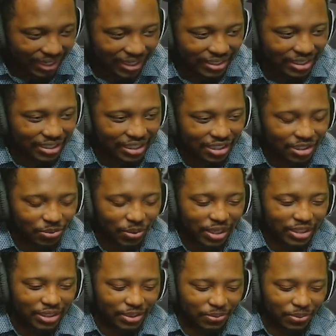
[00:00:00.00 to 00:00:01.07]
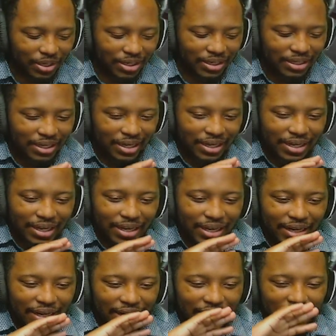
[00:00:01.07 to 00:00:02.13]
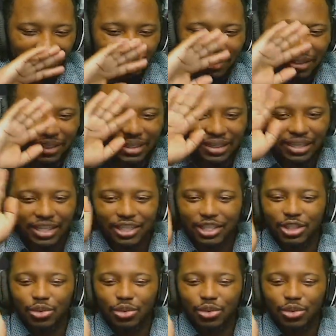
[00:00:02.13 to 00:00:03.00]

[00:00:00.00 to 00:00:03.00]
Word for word: is a situation where it completely